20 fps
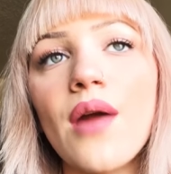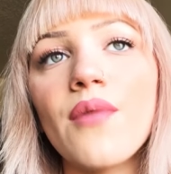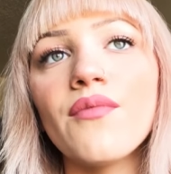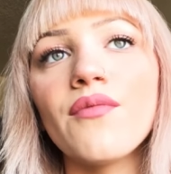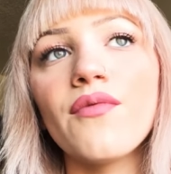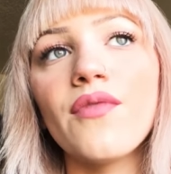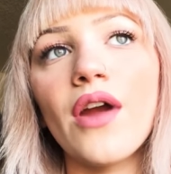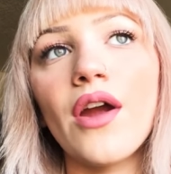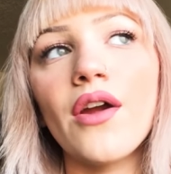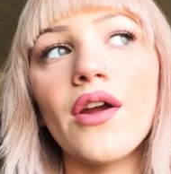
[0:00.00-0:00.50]

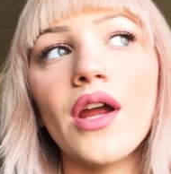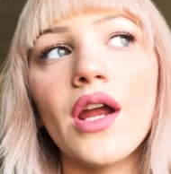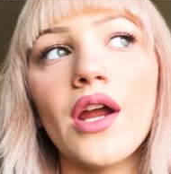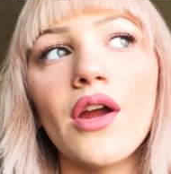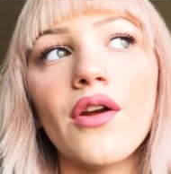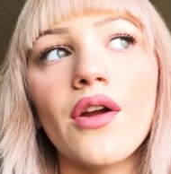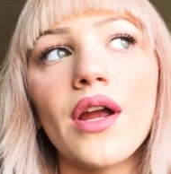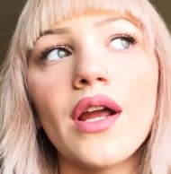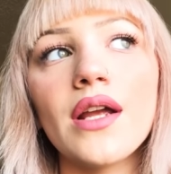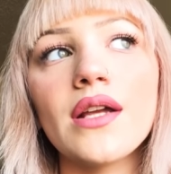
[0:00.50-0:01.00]
I'm very
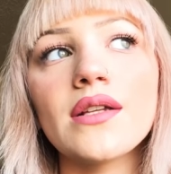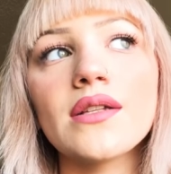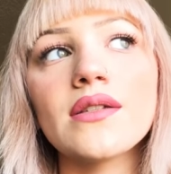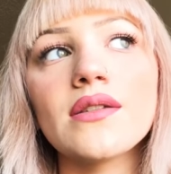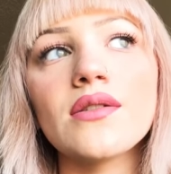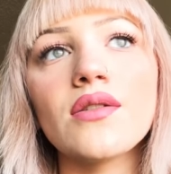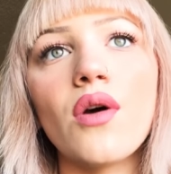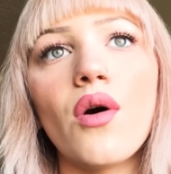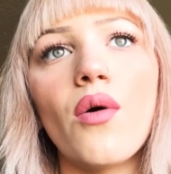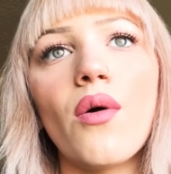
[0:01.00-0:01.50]
curious,
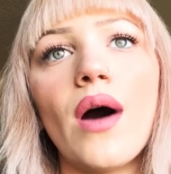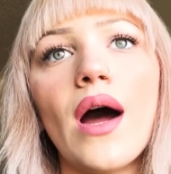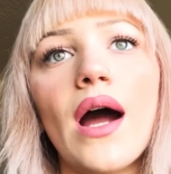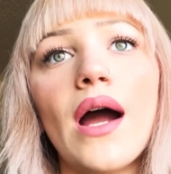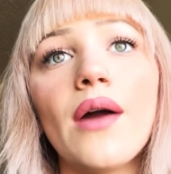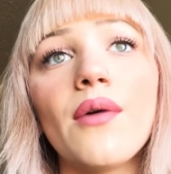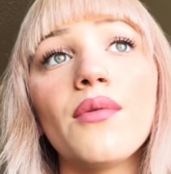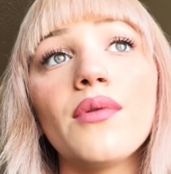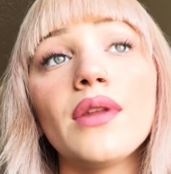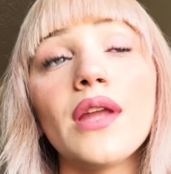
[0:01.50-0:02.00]
so
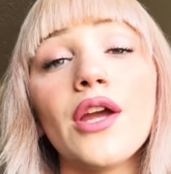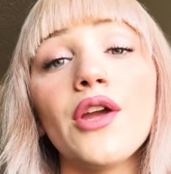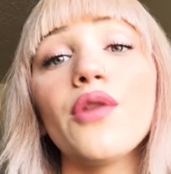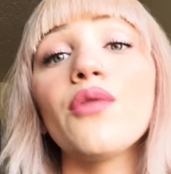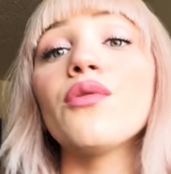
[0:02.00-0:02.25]
I will let